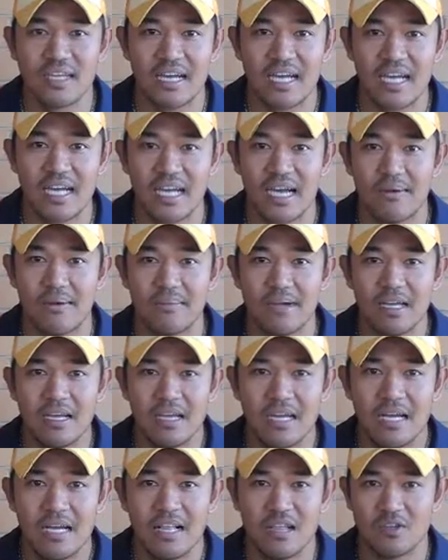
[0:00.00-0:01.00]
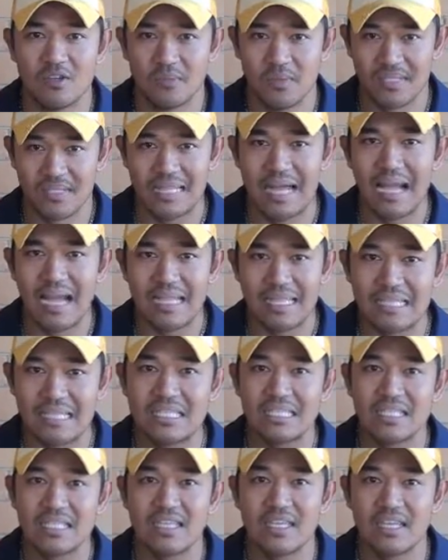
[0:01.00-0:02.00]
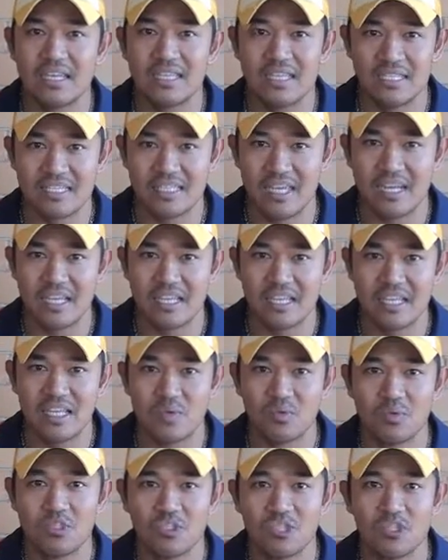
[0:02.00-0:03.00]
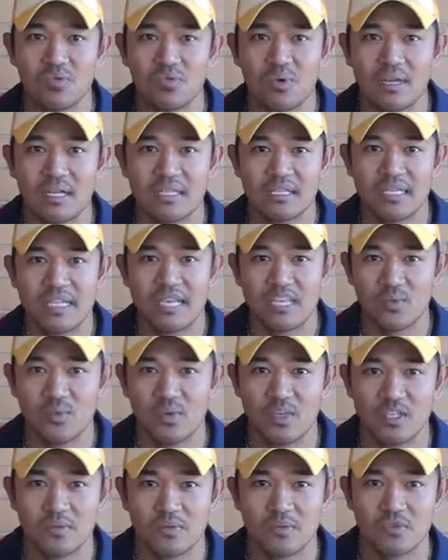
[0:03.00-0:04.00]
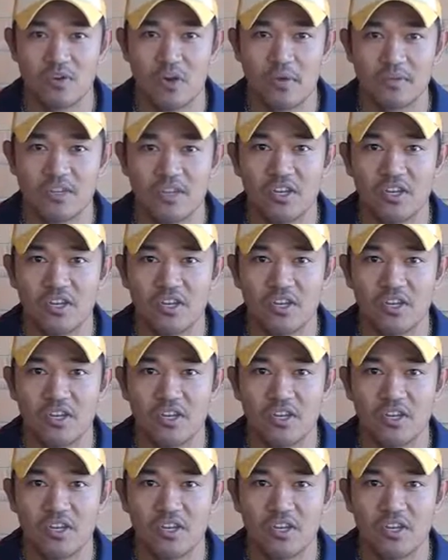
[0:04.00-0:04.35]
That was my target this year at the start of the year, was to get 20 subscribers.